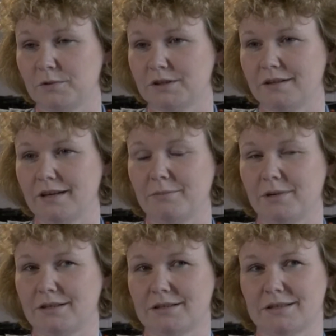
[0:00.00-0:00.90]
Well, to them
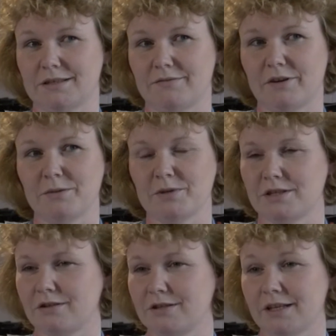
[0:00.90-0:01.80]
it's very
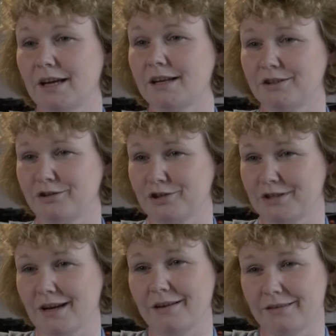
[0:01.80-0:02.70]
mysterious. They can't
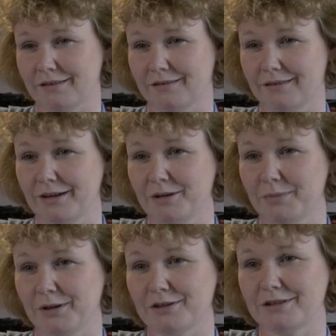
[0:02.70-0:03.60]
understand it,
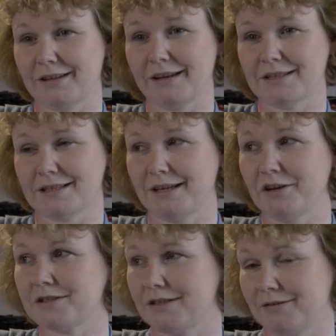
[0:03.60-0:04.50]
because they can see
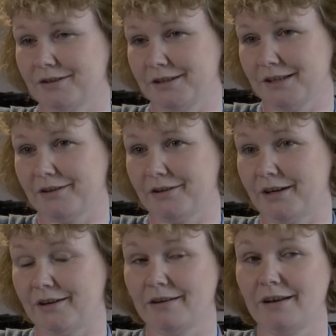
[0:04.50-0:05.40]
us living together
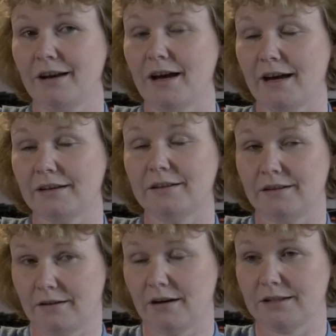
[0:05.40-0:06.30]
here
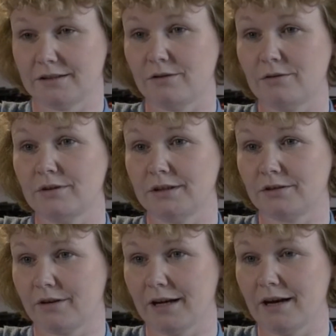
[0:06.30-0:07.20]
and as a whole in
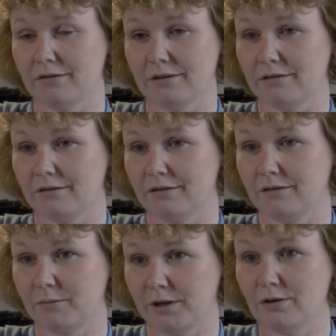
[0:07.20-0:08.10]
Craigavon.
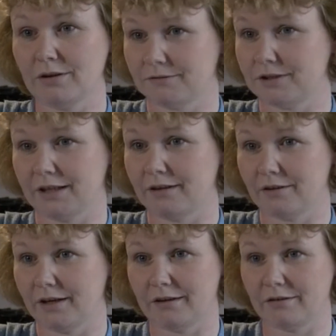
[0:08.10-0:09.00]
We all live together
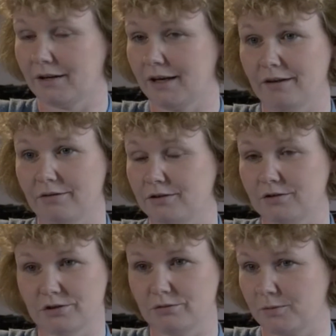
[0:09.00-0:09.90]
here in Craigavon.
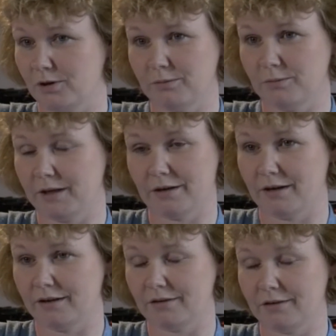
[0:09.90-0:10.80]
There's no problem here
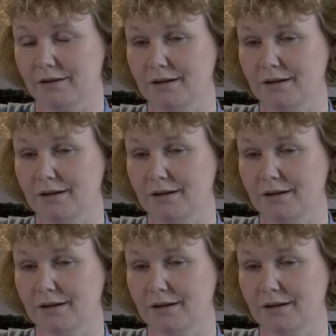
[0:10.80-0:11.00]
either.